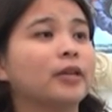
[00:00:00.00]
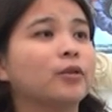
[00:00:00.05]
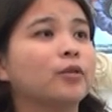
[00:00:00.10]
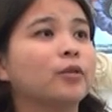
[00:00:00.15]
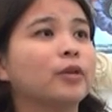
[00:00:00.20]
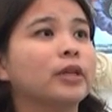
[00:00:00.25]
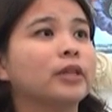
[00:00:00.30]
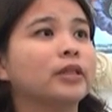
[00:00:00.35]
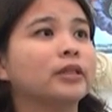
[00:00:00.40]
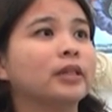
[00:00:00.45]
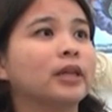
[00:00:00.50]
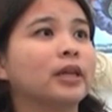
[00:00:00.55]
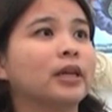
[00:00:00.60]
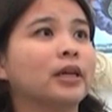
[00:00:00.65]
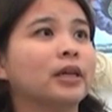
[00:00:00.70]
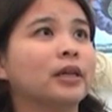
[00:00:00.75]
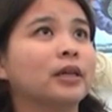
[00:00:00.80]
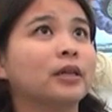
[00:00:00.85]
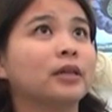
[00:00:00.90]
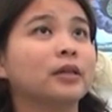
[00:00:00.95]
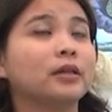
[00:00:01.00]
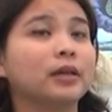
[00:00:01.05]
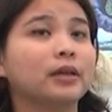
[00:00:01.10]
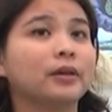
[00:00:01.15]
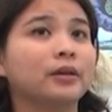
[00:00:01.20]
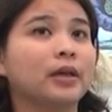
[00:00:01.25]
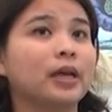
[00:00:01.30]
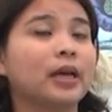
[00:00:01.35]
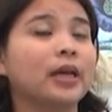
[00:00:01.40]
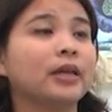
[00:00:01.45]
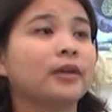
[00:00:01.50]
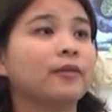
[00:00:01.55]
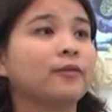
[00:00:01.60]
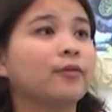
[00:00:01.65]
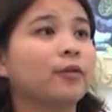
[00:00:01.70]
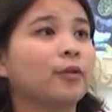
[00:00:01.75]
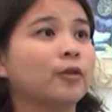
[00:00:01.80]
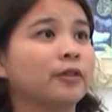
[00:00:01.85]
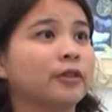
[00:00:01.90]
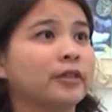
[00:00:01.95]
and the queen's
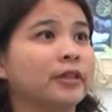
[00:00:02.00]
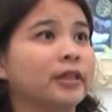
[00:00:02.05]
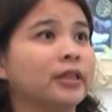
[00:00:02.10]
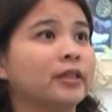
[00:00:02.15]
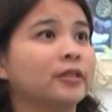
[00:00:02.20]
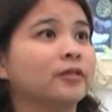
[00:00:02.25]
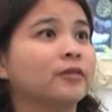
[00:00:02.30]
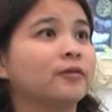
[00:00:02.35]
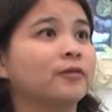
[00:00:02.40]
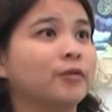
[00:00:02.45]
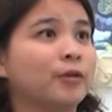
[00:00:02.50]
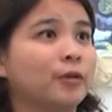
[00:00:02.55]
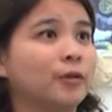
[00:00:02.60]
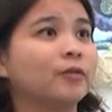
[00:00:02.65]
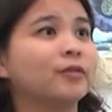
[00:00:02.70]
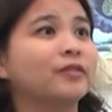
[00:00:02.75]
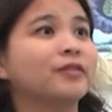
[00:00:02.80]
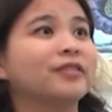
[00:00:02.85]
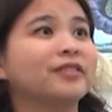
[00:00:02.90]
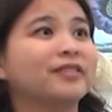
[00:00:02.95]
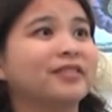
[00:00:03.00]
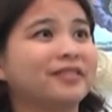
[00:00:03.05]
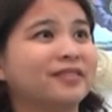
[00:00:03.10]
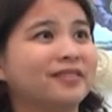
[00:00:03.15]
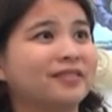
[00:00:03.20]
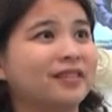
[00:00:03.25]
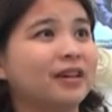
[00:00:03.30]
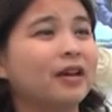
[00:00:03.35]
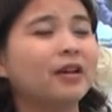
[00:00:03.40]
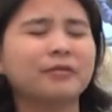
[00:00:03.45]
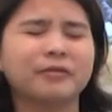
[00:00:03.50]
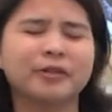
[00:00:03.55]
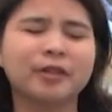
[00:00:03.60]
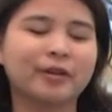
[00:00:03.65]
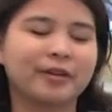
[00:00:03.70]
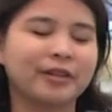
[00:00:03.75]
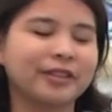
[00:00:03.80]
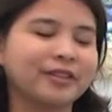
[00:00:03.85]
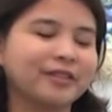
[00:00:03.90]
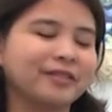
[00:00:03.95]
84th years of thrones.
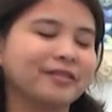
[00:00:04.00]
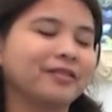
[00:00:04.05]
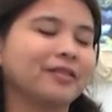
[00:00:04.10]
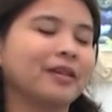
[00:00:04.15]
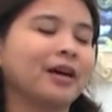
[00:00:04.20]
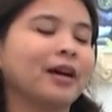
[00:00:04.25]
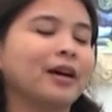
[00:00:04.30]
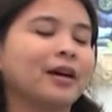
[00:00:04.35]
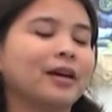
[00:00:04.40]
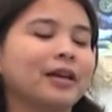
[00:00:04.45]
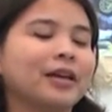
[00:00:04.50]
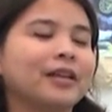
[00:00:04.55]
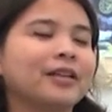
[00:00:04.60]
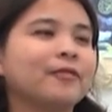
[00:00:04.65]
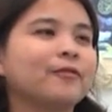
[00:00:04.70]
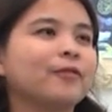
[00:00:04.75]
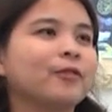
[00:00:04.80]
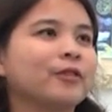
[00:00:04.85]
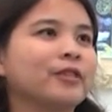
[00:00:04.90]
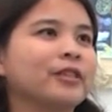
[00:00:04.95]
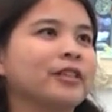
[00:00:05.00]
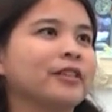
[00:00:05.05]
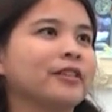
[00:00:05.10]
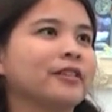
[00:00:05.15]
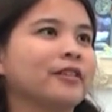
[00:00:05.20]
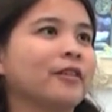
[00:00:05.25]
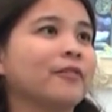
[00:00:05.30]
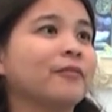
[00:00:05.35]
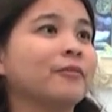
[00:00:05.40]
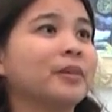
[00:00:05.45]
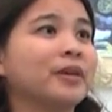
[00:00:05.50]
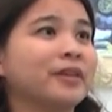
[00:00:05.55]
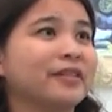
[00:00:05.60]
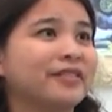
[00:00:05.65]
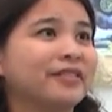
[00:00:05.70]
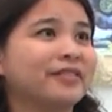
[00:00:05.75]
Sorry, 84th years of